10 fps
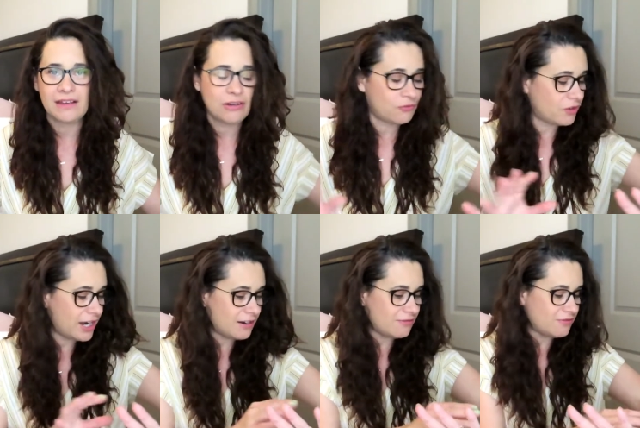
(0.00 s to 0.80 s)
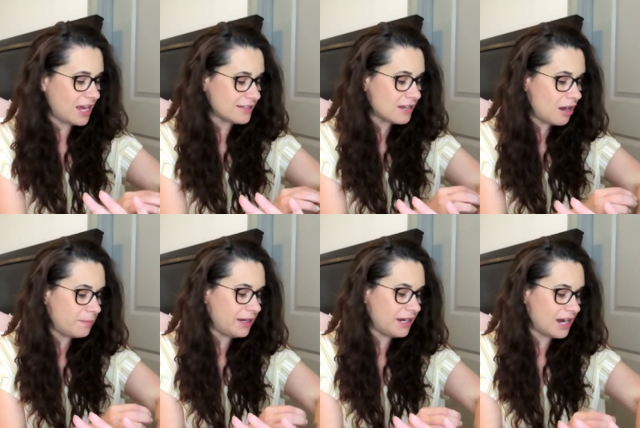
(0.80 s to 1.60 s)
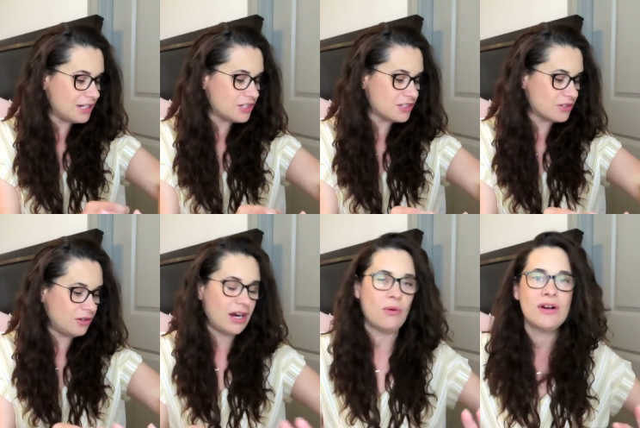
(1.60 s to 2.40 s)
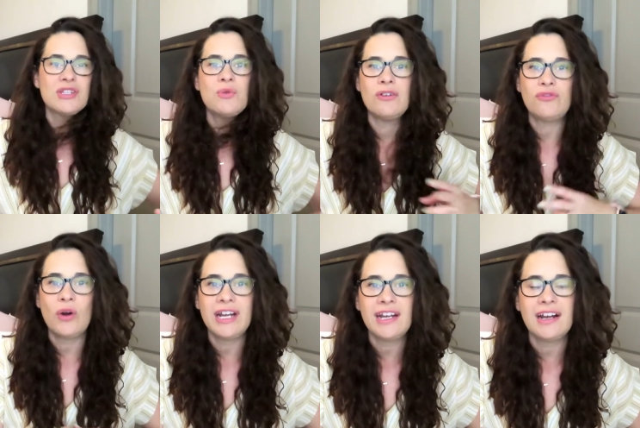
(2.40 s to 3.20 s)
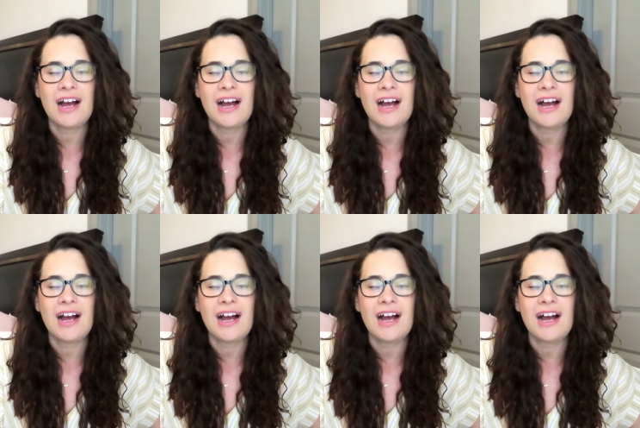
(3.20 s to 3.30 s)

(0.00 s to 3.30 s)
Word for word: afraid of that topic. I just don't, I want to avoid it.